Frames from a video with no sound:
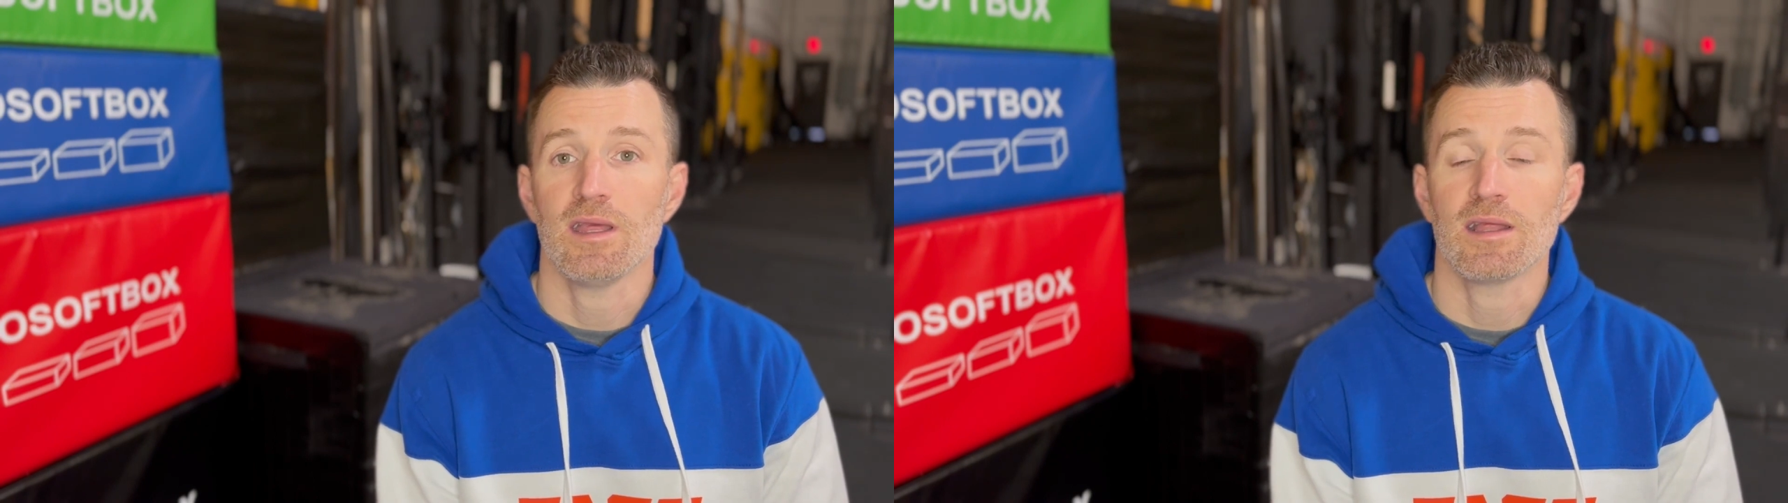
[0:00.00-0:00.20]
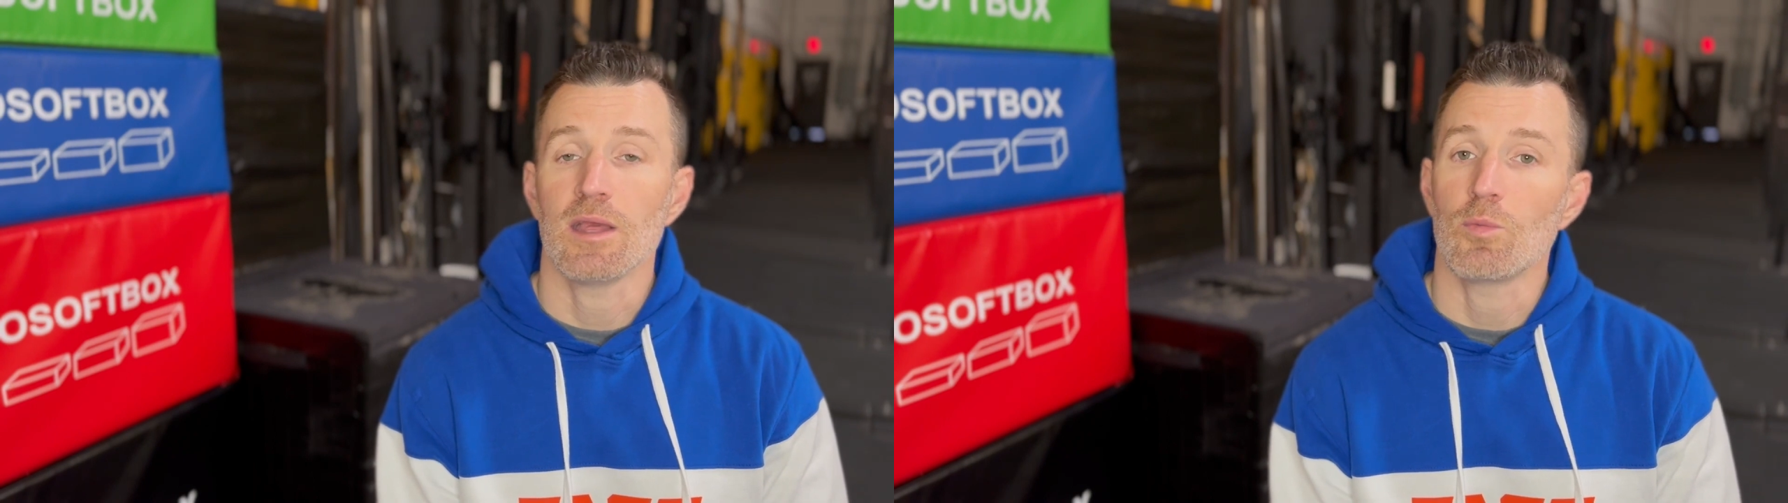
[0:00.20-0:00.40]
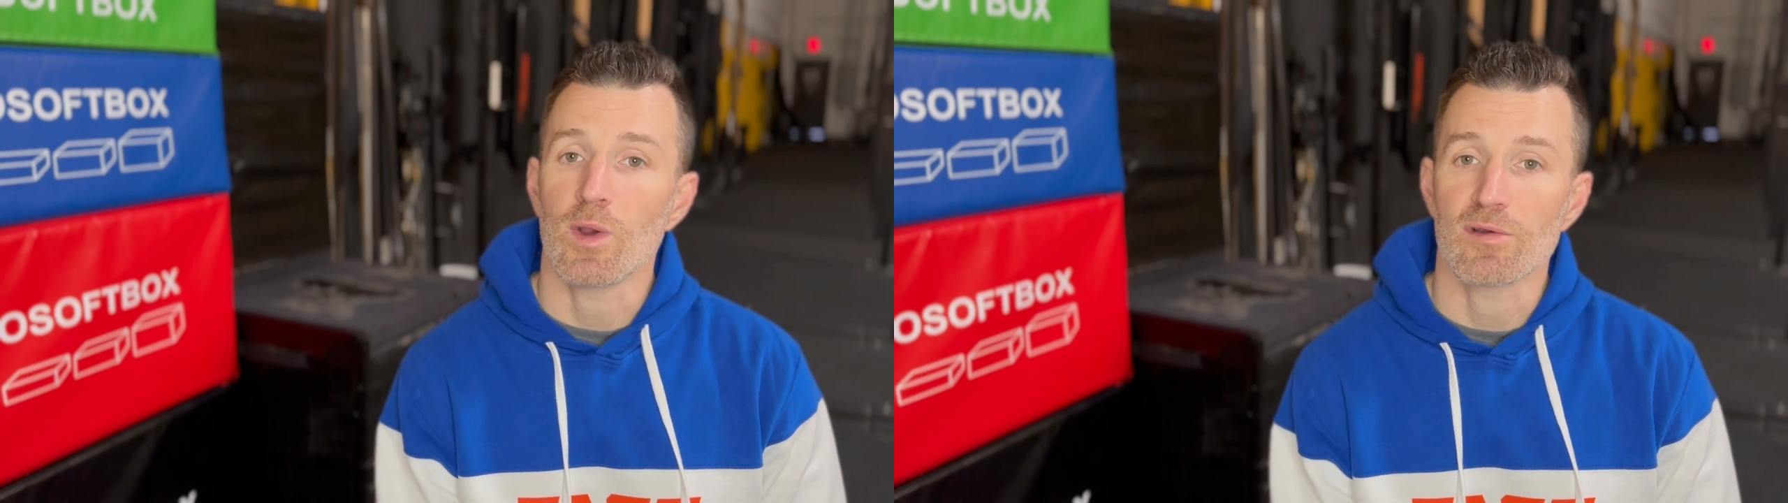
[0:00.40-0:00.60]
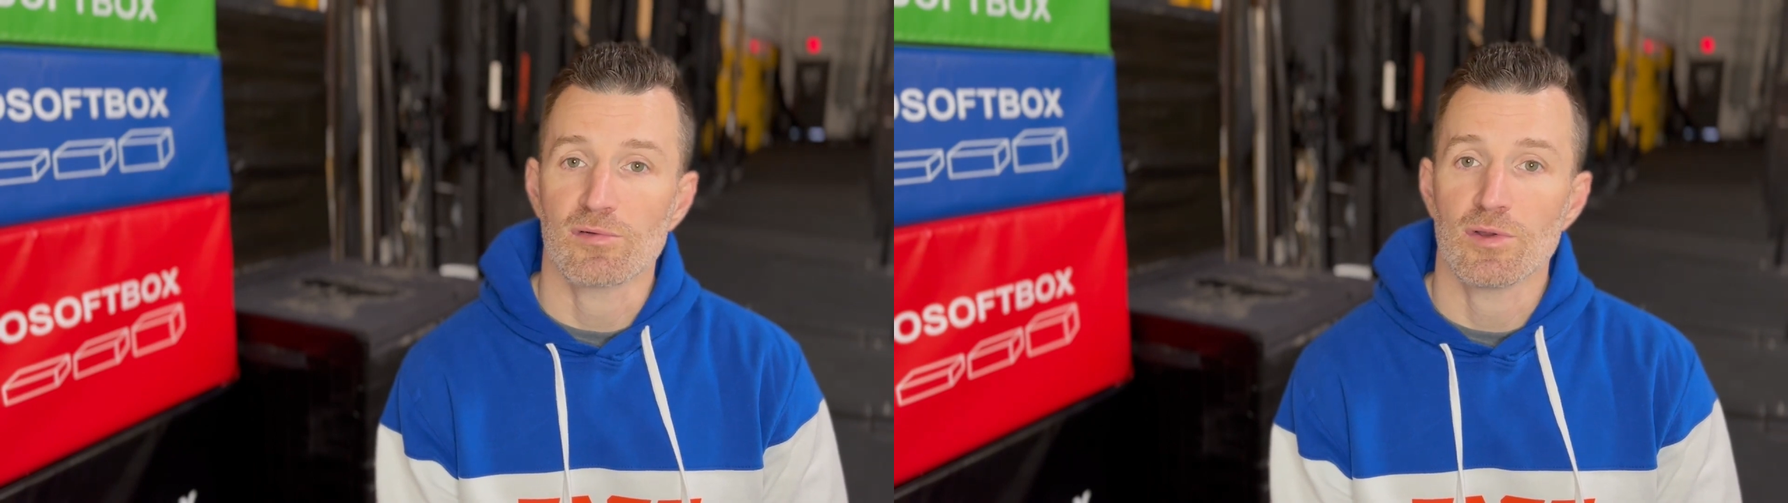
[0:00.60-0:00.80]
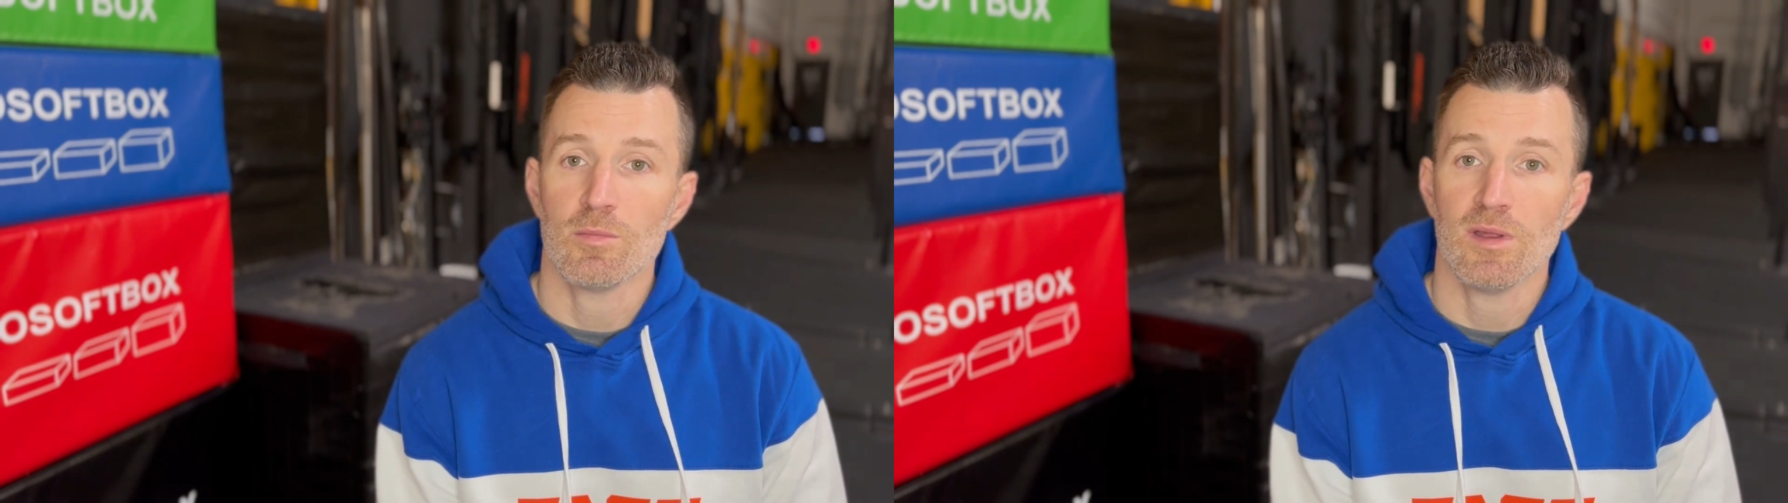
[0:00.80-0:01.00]
it wears
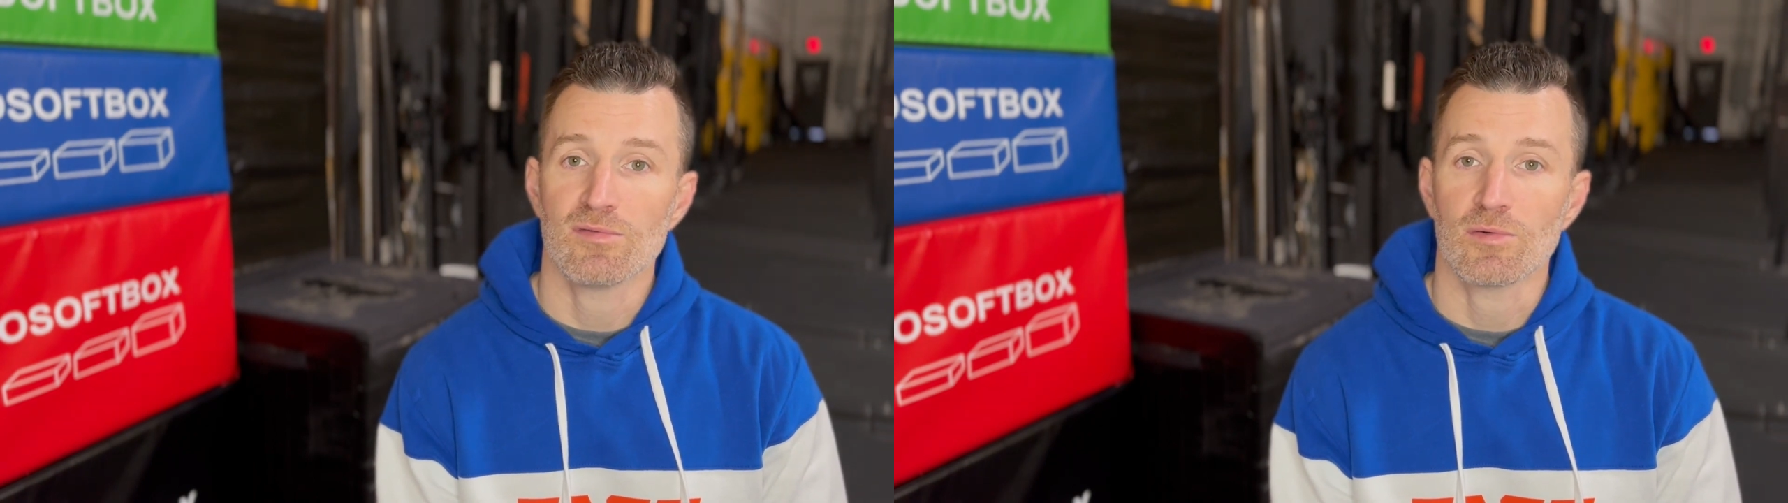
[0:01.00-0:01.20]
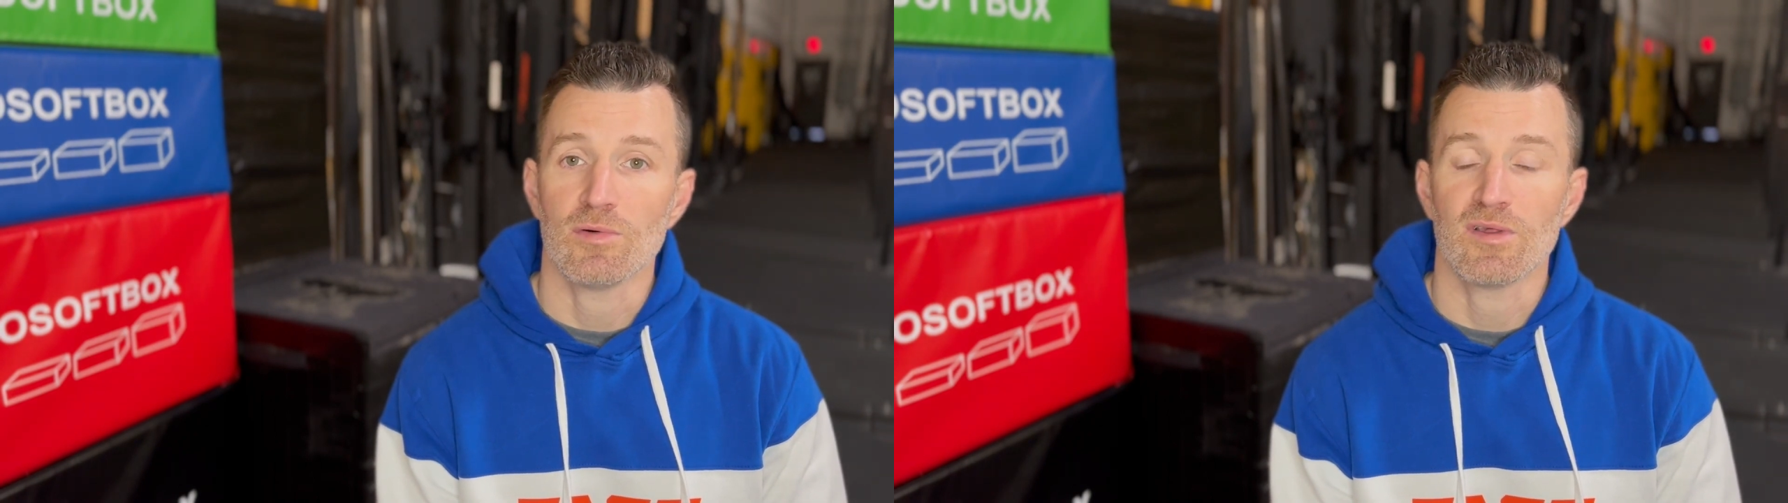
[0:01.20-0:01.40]
on your mental,